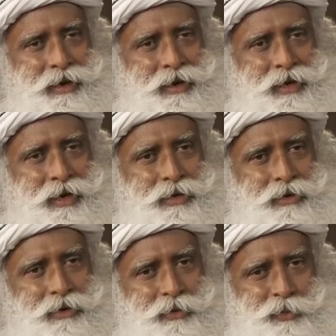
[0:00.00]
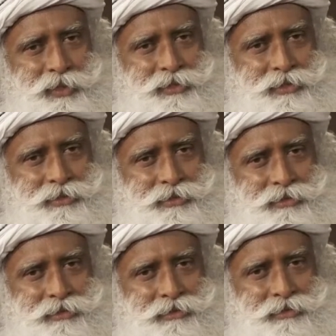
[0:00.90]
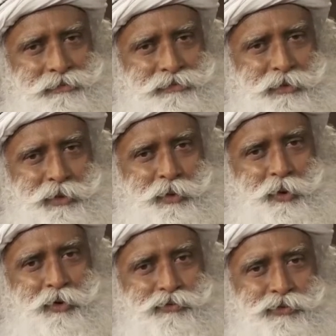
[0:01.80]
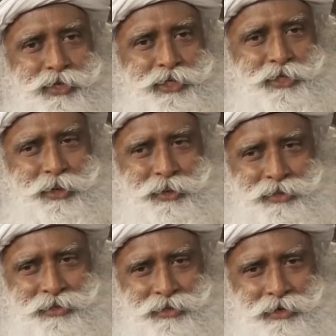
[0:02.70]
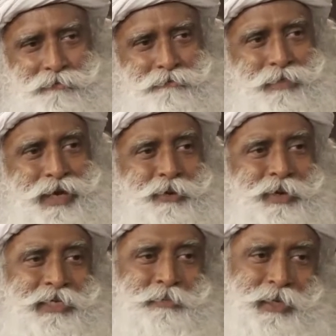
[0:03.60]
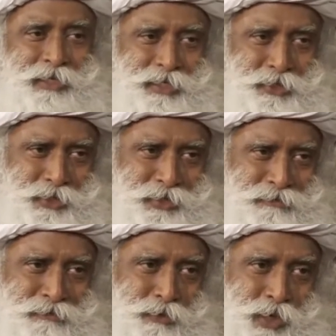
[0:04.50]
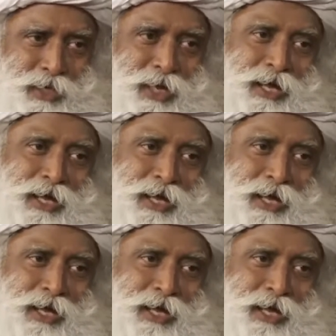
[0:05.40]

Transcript: I always fall woefully short of my own expectation of what I